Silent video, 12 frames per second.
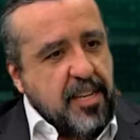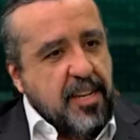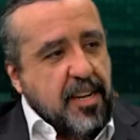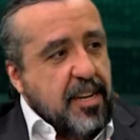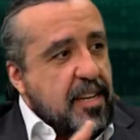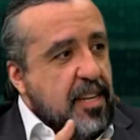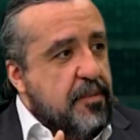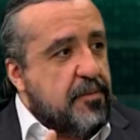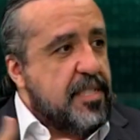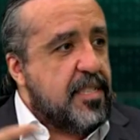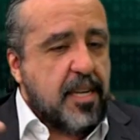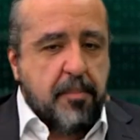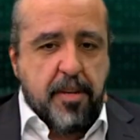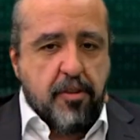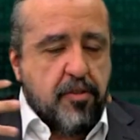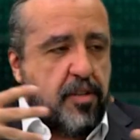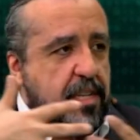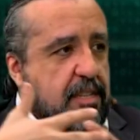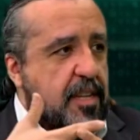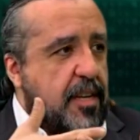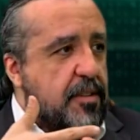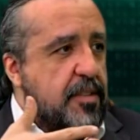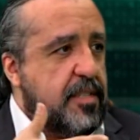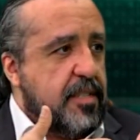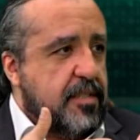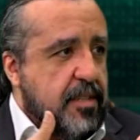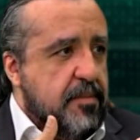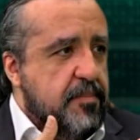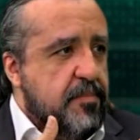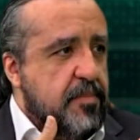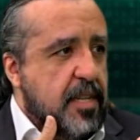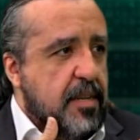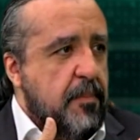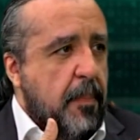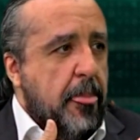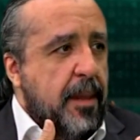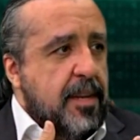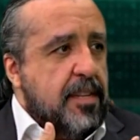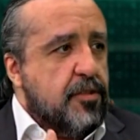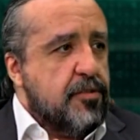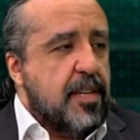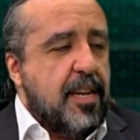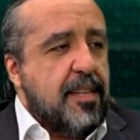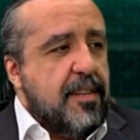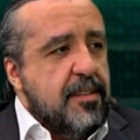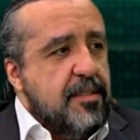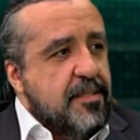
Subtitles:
have the physical reality, but connected among them. It's